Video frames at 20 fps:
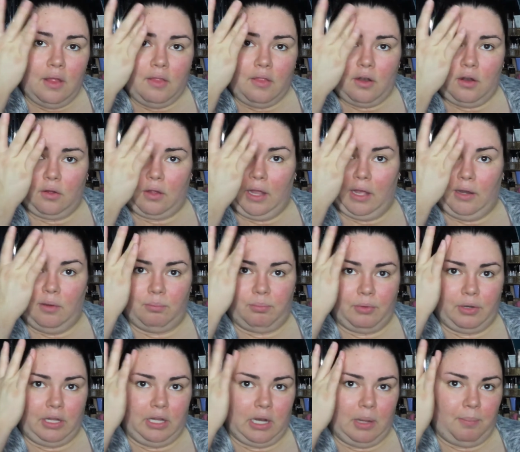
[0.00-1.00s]
And I'll kind of
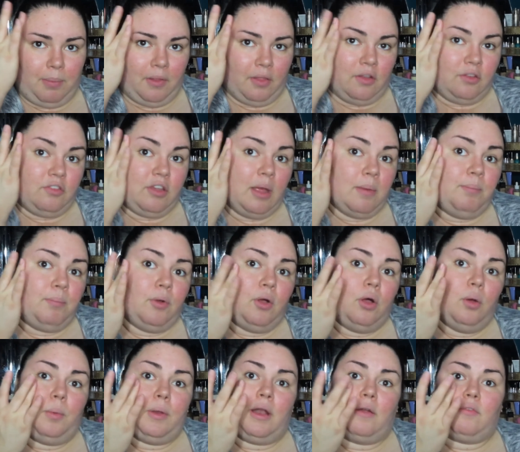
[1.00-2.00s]
bring it up on the
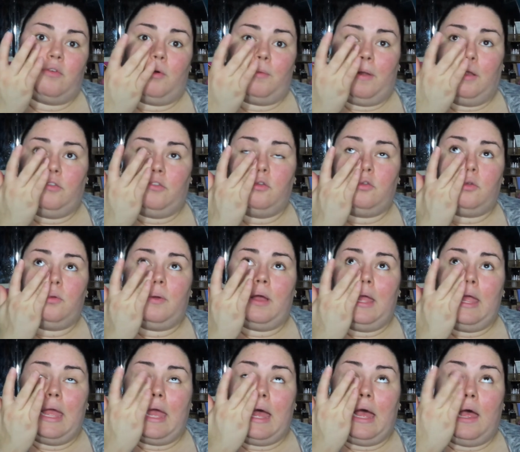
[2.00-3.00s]
temple, whatever residue
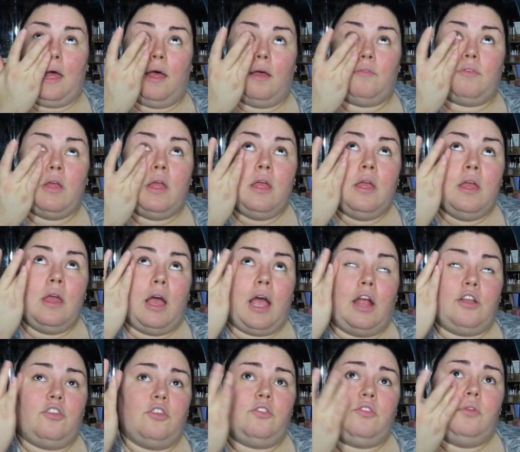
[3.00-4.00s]
I have.
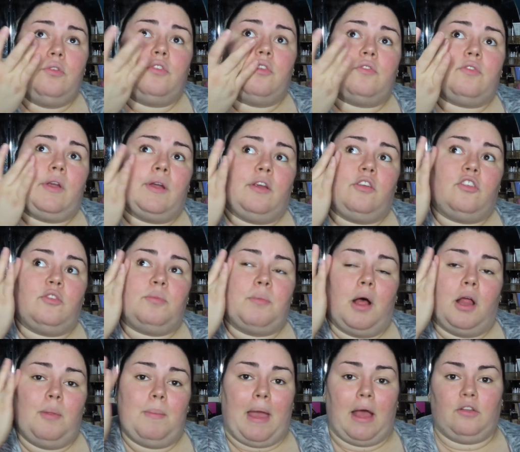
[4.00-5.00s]
I just use a very
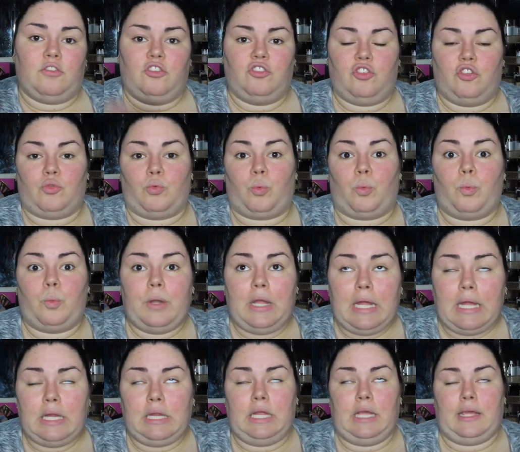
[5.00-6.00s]
small amount to just
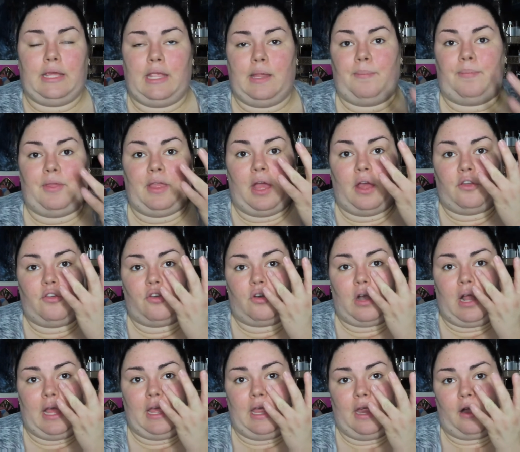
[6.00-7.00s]
really keep the under
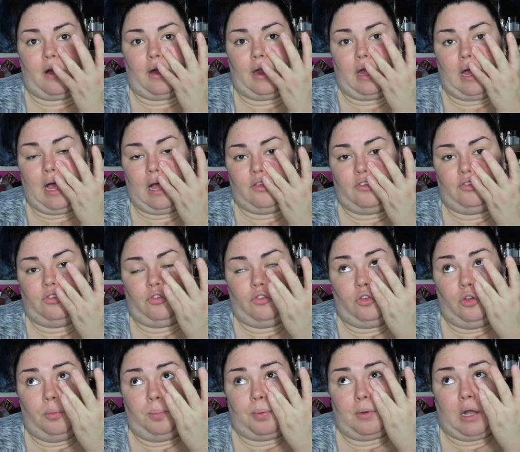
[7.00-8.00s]
eye area
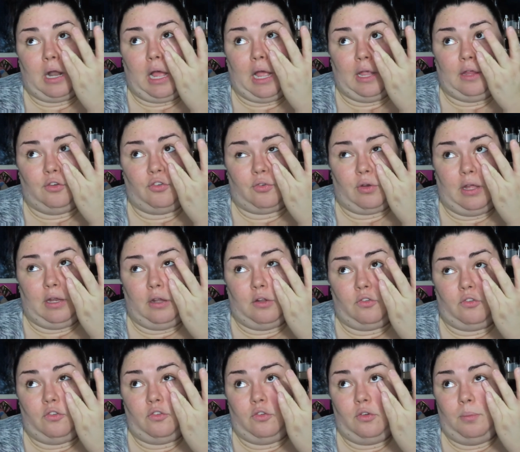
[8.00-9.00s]
super hydrated,
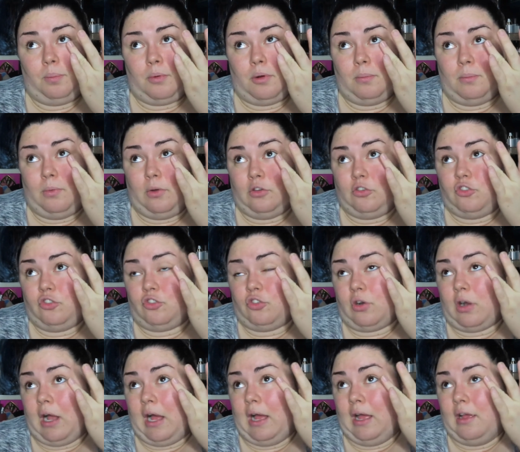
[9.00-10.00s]
super
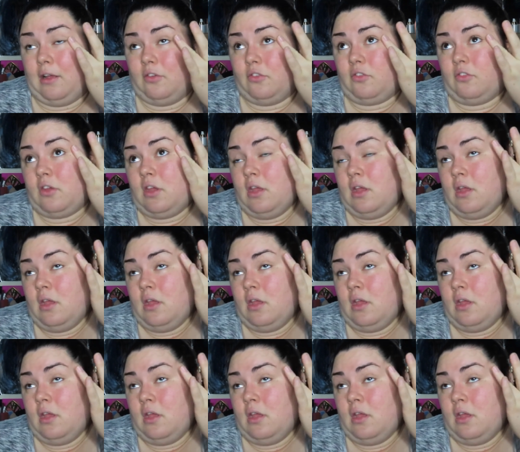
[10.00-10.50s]
moisturized,